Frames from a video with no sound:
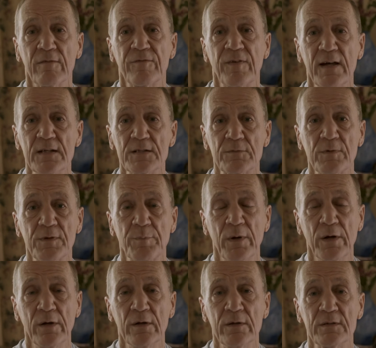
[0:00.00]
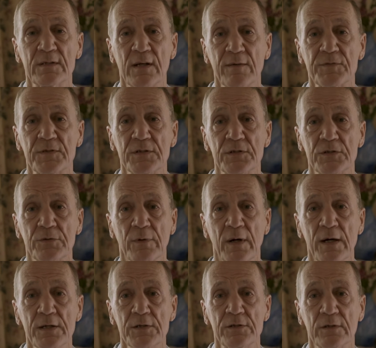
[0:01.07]
Faced with my own tough
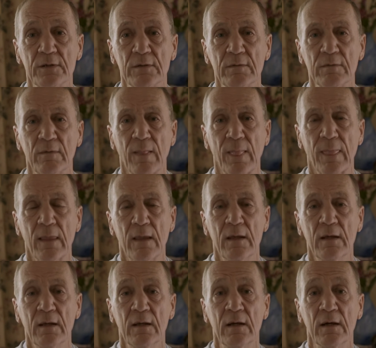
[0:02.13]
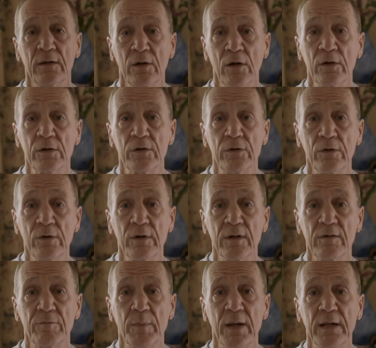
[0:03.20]
situation, and no
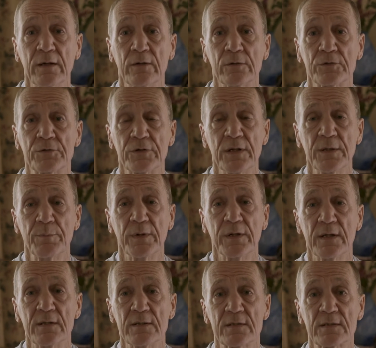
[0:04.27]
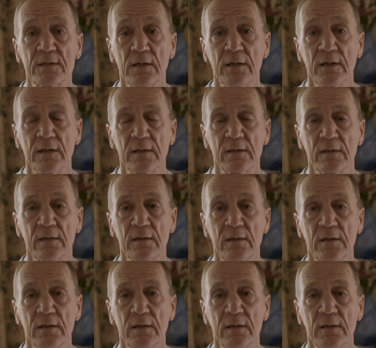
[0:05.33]
curative medical treatment in sight,